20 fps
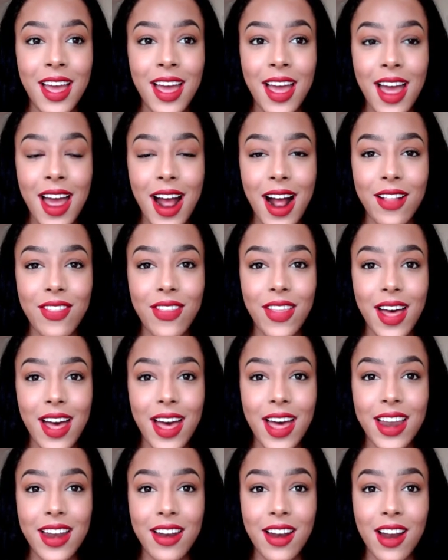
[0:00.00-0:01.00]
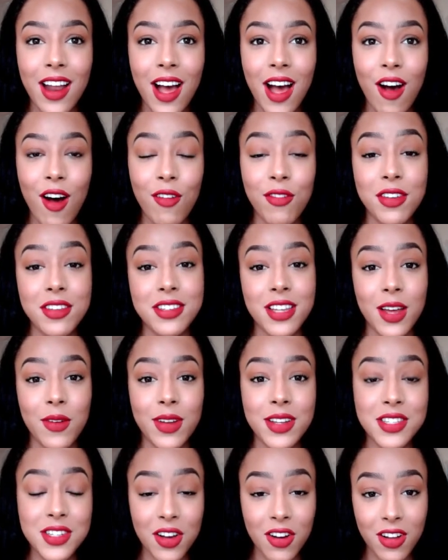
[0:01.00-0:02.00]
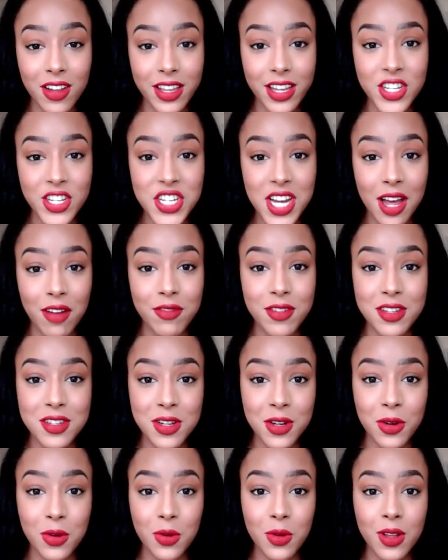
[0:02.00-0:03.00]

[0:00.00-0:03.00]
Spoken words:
And then obviously I went to college after school